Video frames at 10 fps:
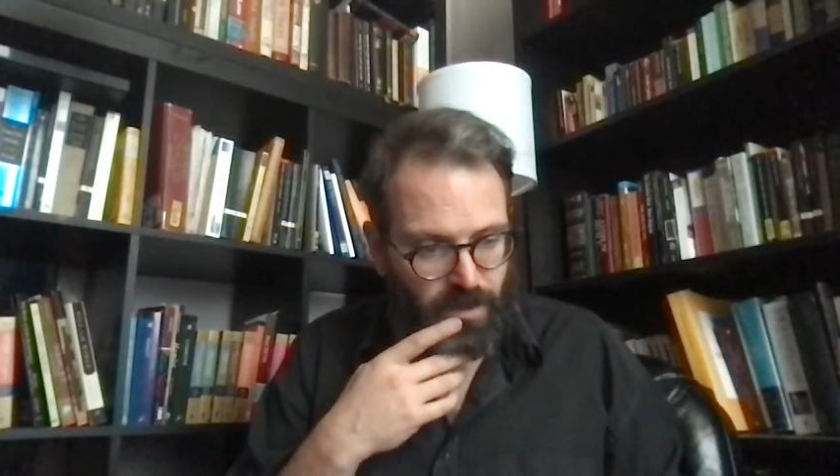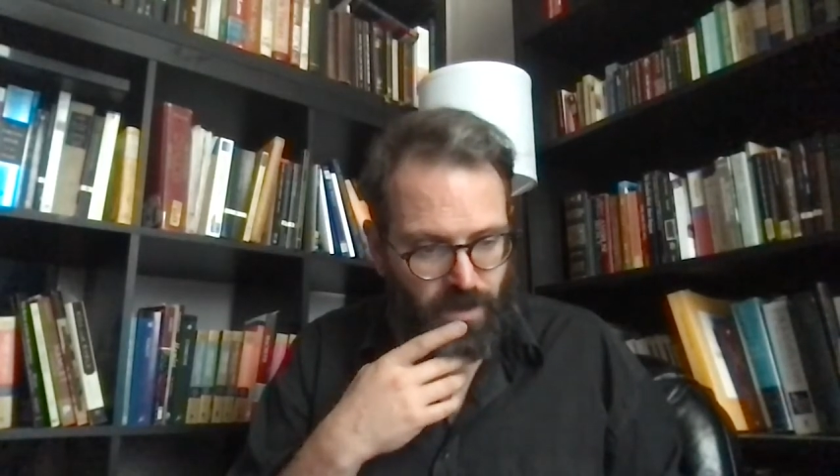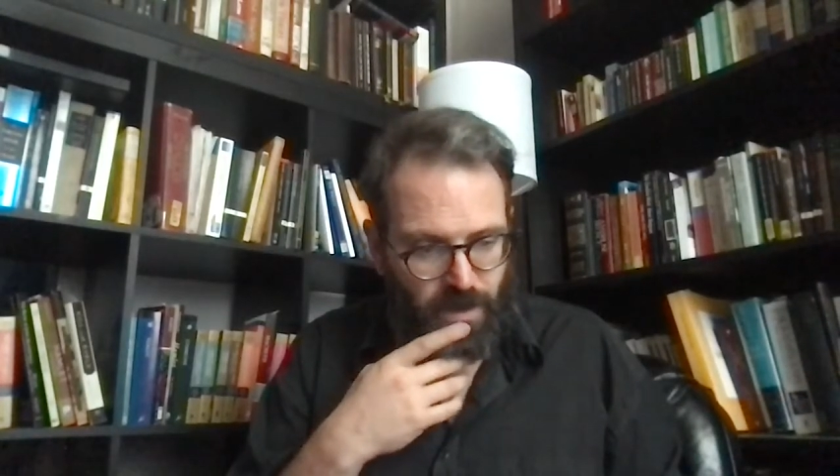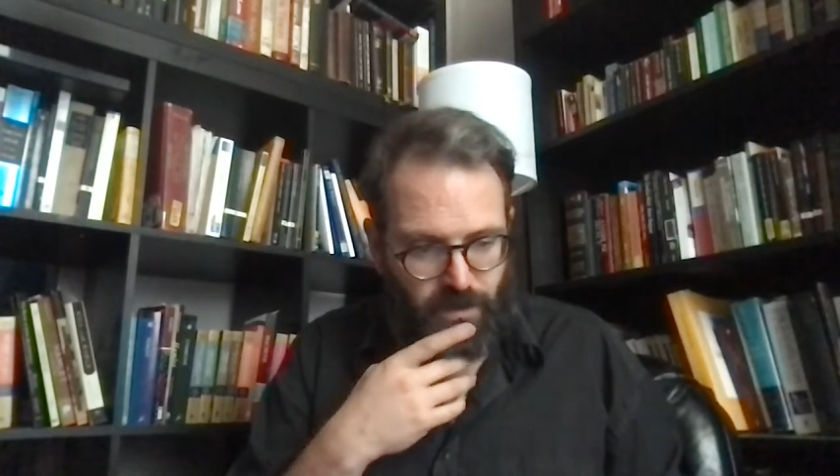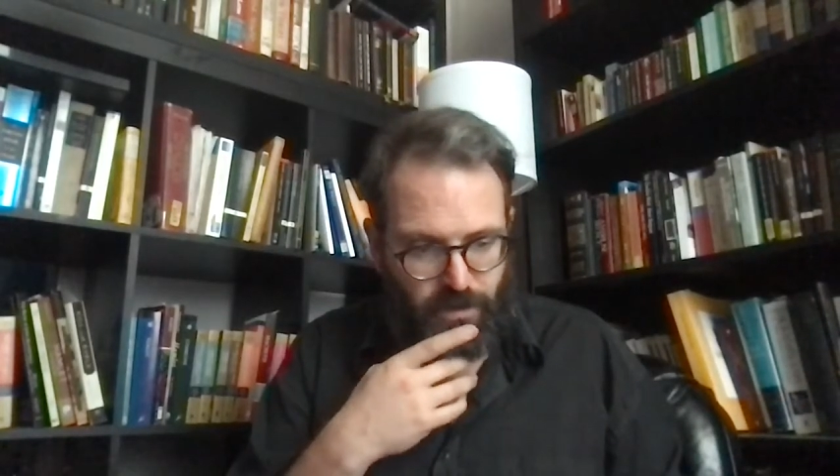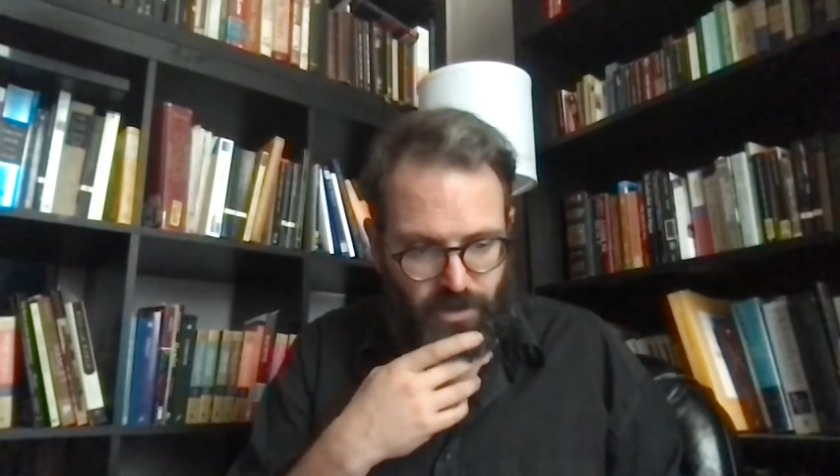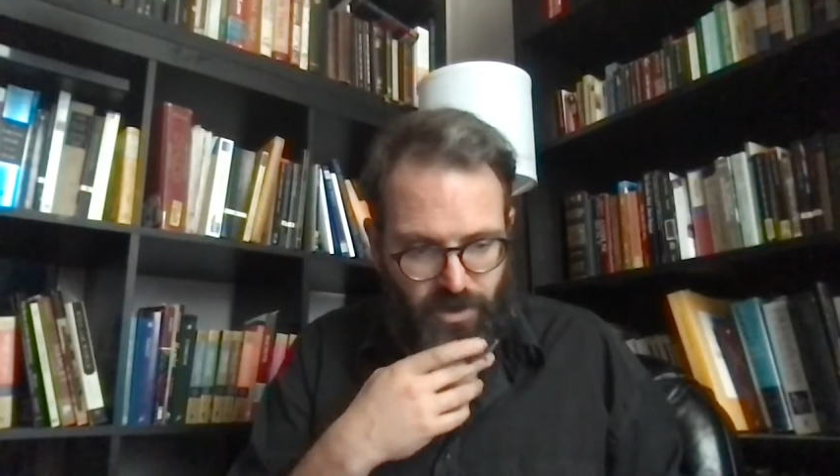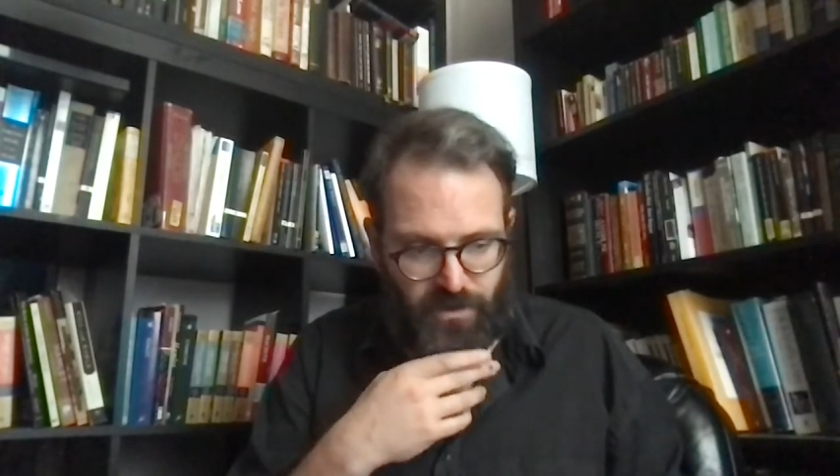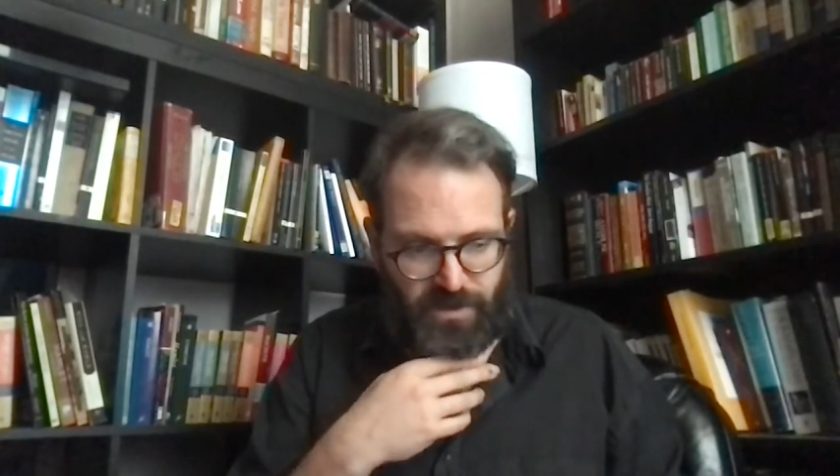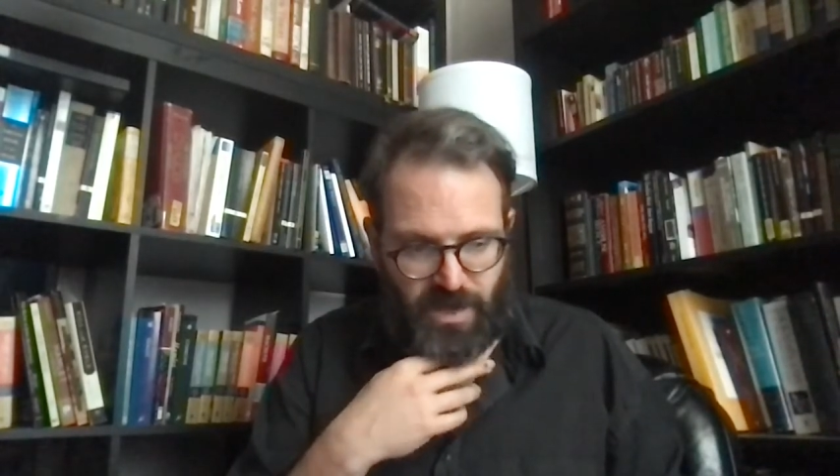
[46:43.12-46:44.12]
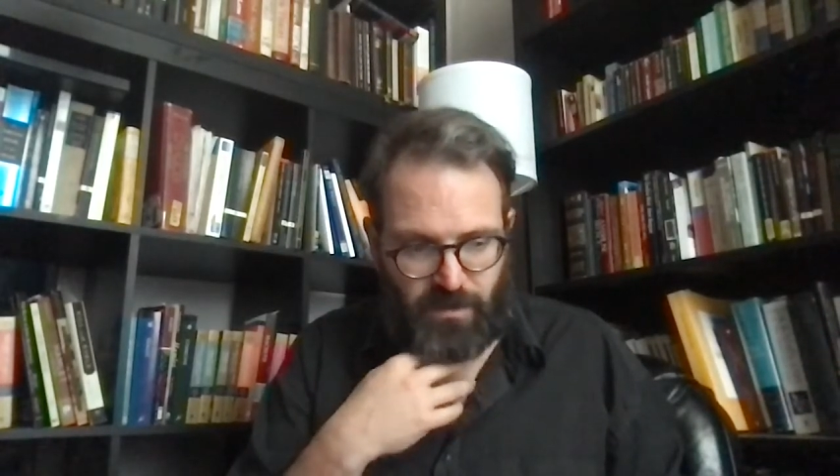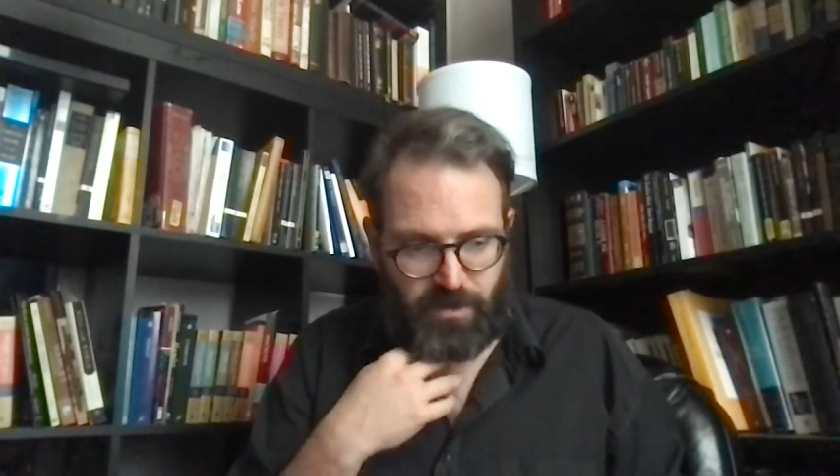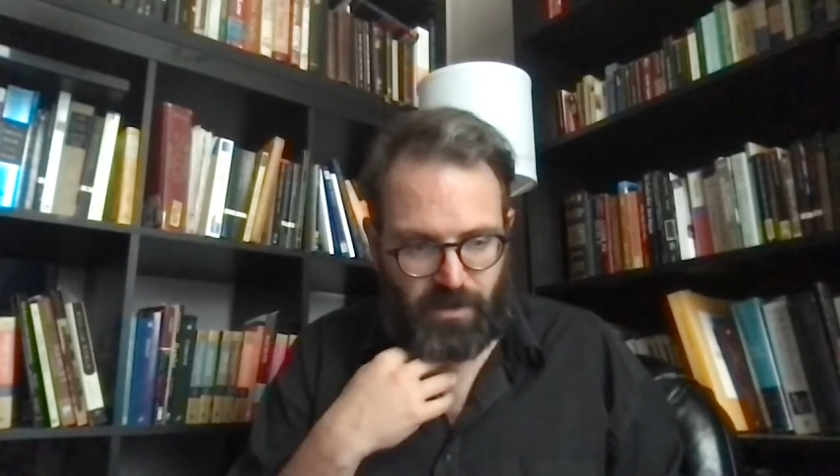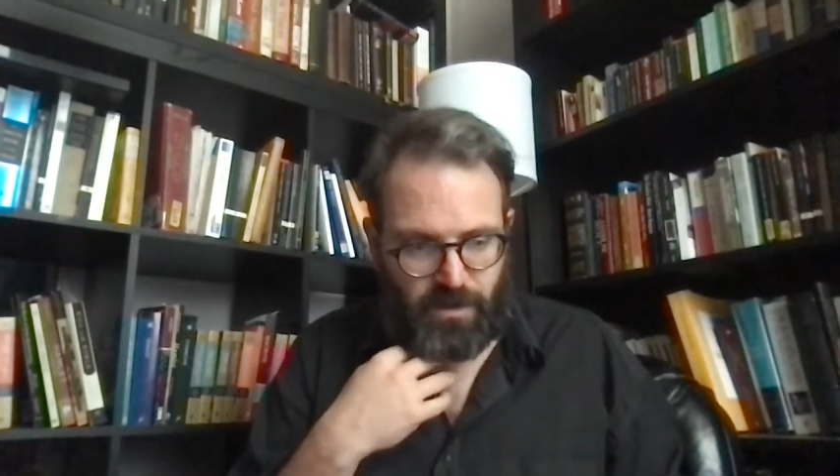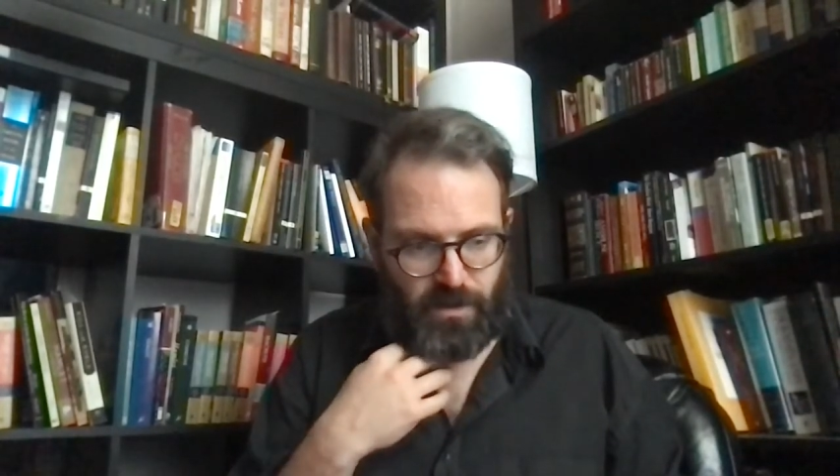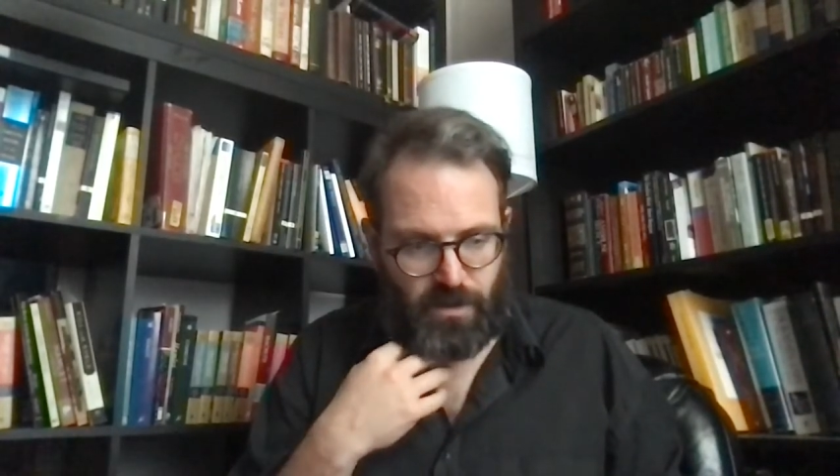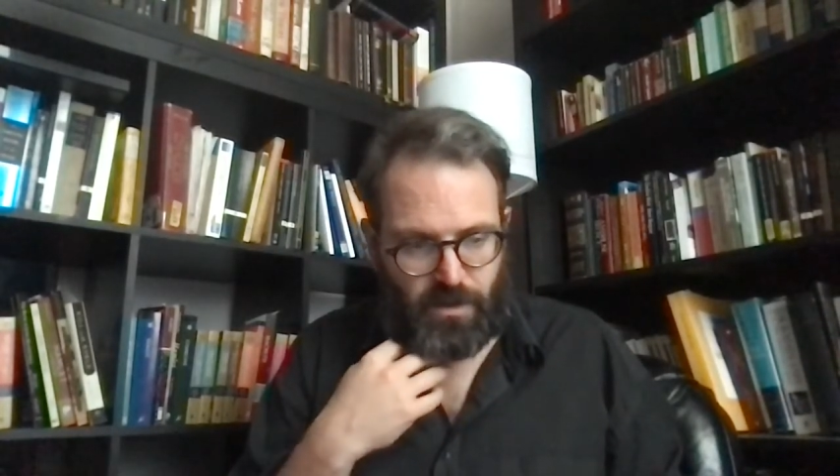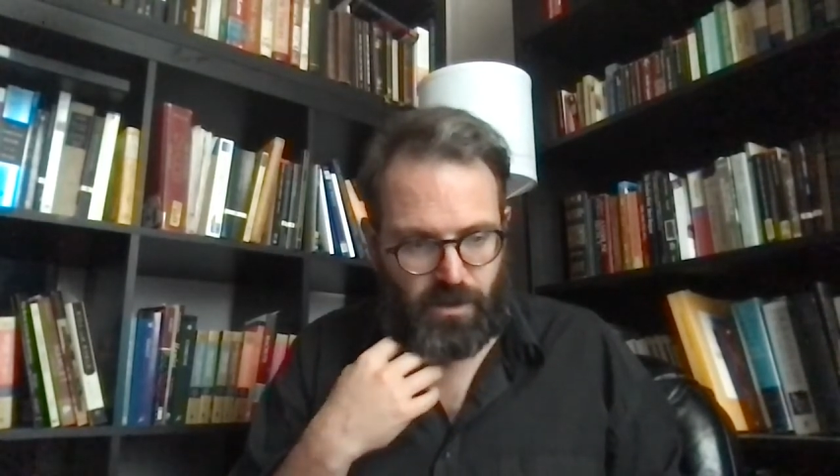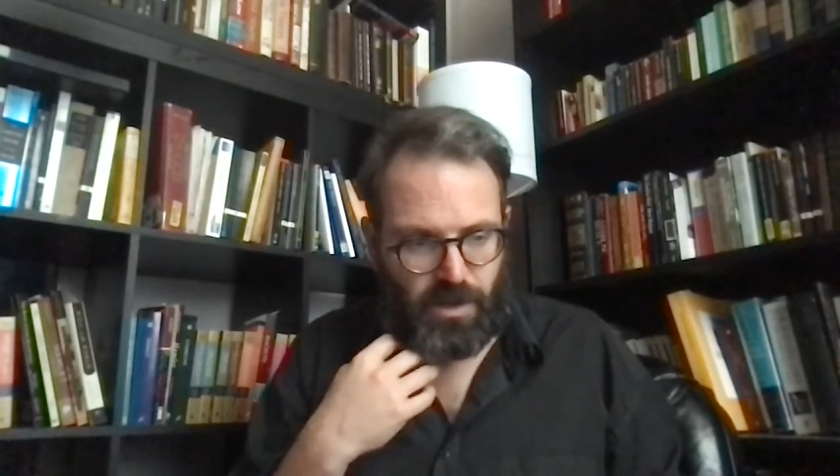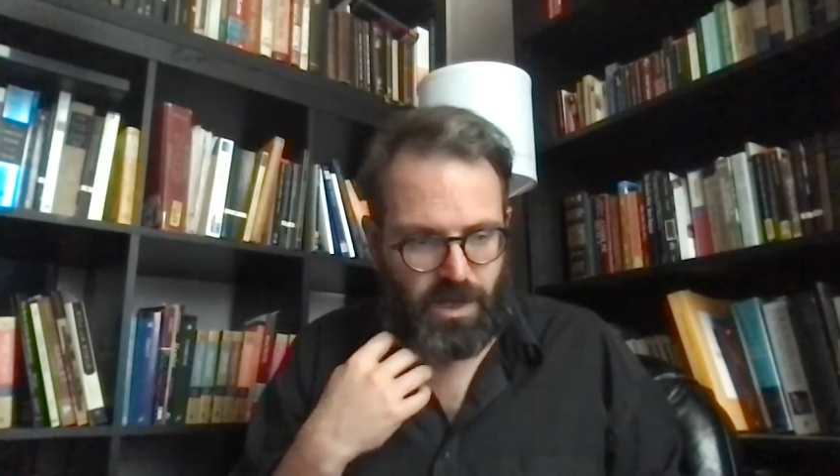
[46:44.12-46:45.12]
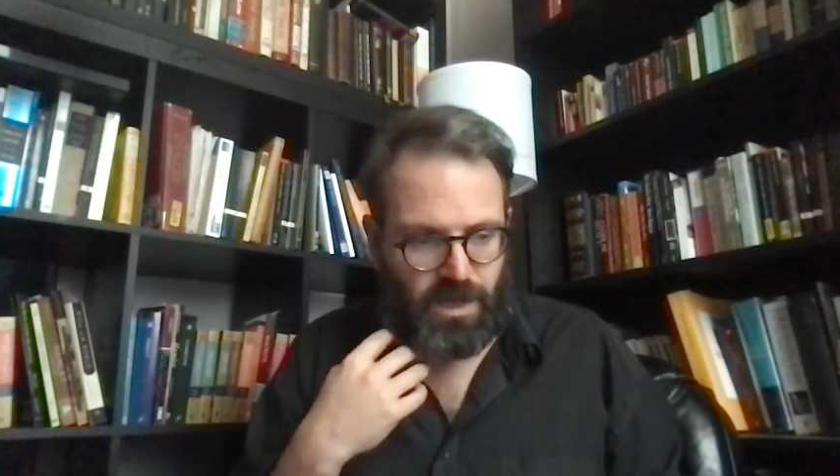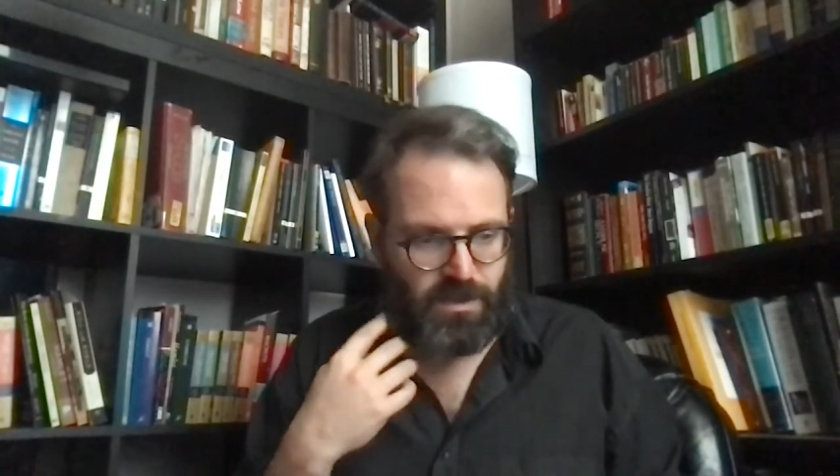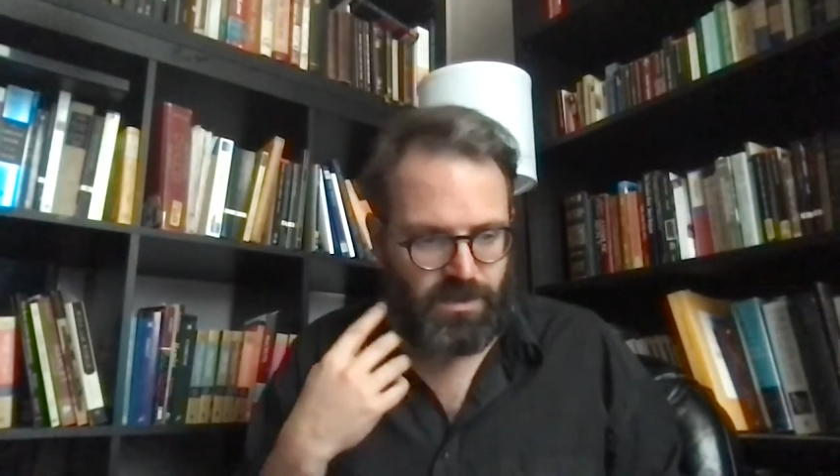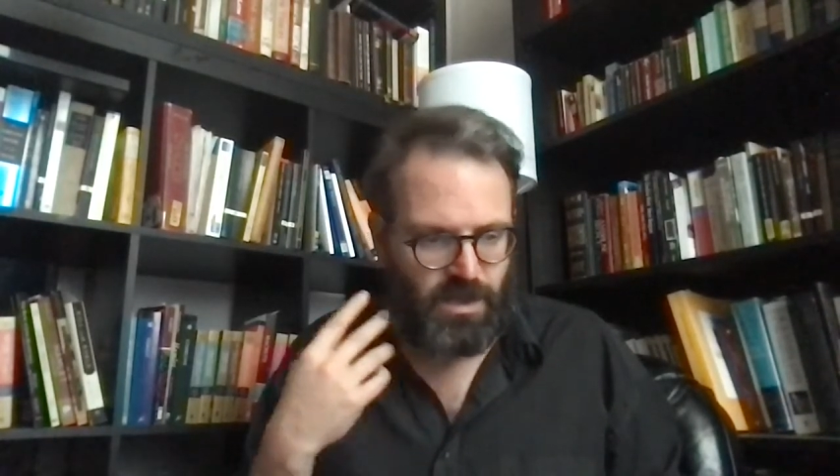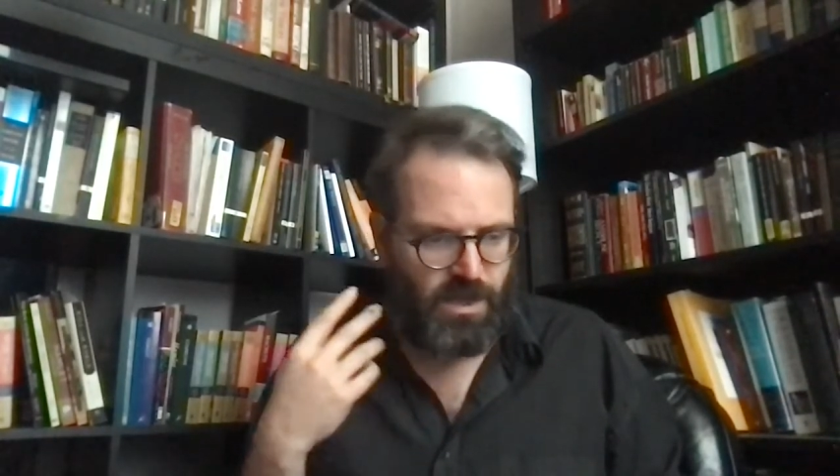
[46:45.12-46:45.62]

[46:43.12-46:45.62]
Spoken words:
Ariel shows up, and